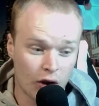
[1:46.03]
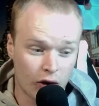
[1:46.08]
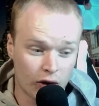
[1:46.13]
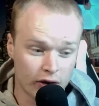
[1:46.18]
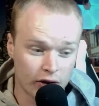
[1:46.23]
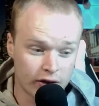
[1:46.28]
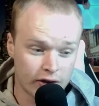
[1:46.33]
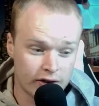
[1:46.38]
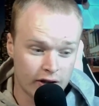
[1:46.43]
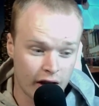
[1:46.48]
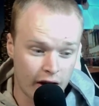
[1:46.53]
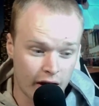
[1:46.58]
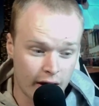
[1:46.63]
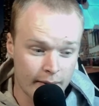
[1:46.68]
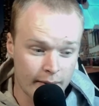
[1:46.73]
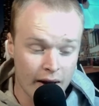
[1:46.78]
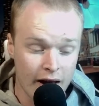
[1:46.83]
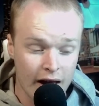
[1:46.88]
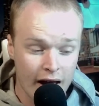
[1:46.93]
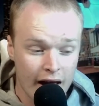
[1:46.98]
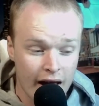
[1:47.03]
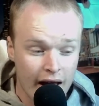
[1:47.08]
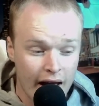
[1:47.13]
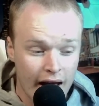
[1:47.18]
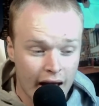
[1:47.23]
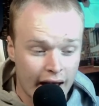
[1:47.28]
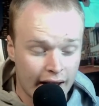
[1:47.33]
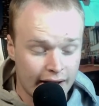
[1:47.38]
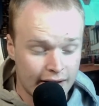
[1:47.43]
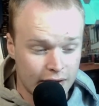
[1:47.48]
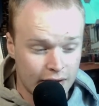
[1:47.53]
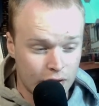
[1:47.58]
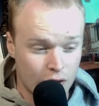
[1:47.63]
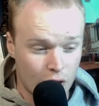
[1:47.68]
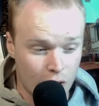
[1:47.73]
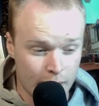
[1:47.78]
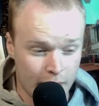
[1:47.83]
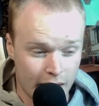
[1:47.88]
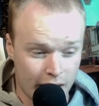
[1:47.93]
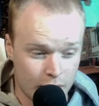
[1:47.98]
time, and no
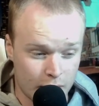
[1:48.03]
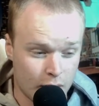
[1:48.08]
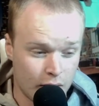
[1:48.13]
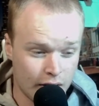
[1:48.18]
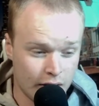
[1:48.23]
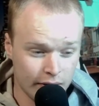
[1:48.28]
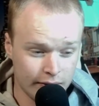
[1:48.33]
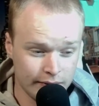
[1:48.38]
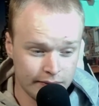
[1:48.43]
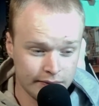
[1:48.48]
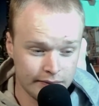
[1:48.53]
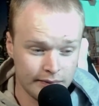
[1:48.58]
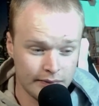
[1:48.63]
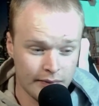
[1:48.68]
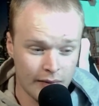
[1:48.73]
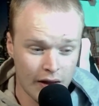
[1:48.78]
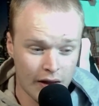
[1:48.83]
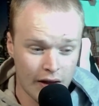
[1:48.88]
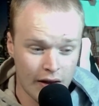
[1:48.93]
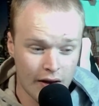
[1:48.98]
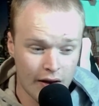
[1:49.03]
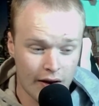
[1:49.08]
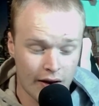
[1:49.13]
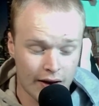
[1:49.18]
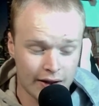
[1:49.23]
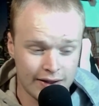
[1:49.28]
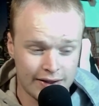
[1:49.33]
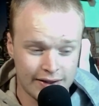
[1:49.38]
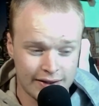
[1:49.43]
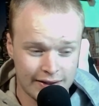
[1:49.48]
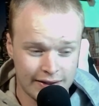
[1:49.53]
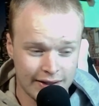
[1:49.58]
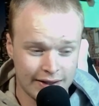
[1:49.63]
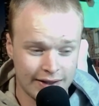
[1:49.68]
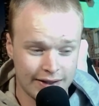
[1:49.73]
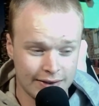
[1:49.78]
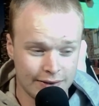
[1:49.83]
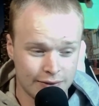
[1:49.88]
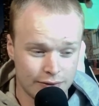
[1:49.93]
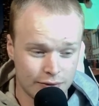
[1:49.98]
matter what, I
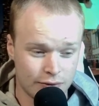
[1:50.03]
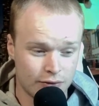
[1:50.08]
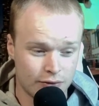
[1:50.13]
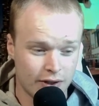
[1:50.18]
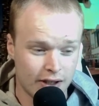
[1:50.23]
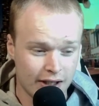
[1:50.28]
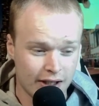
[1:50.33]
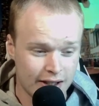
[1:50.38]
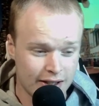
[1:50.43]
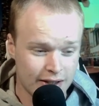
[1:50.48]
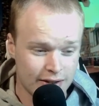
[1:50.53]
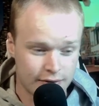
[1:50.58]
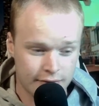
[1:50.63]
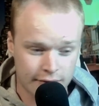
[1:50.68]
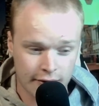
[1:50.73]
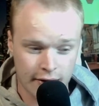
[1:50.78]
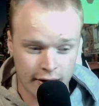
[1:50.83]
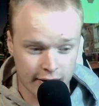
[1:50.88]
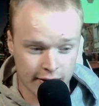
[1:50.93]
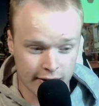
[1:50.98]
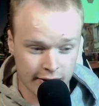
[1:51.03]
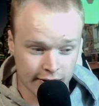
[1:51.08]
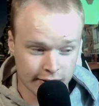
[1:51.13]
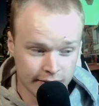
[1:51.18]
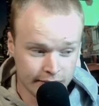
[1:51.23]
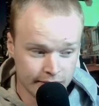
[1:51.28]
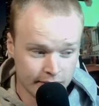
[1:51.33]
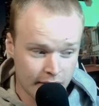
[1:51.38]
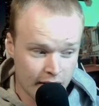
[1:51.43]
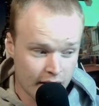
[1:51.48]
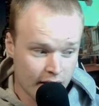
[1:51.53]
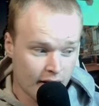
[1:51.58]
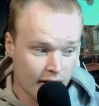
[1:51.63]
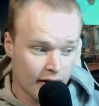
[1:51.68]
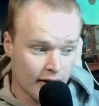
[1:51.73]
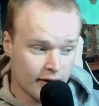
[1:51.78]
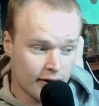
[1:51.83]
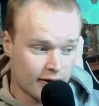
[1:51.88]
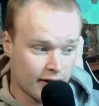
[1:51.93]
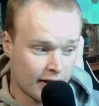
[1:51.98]
still really struggle
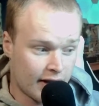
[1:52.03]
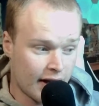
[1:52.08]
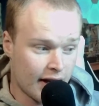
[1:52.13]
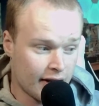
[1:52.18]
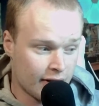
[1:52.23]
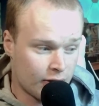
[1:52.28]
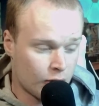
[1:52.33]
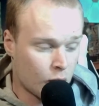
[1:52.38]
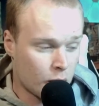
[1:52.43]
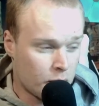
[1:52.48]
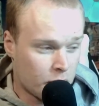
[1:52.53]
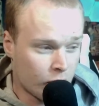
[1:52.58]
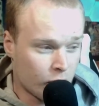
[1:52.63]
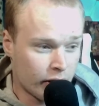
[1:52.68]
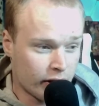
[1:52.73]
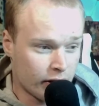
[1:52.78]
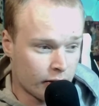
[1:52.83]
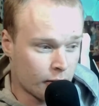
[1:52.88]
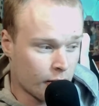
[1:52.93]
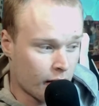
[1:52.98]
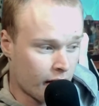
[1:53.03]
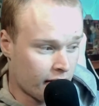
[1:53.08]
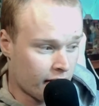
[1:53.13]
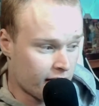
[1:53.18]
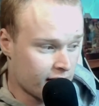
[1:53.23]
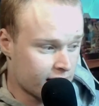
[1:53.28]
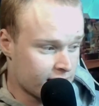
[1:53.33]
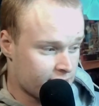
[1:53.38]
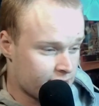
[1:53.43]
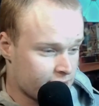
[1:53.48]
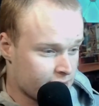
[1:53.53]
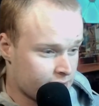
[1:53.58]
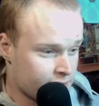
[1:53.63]
to get it to a point where it's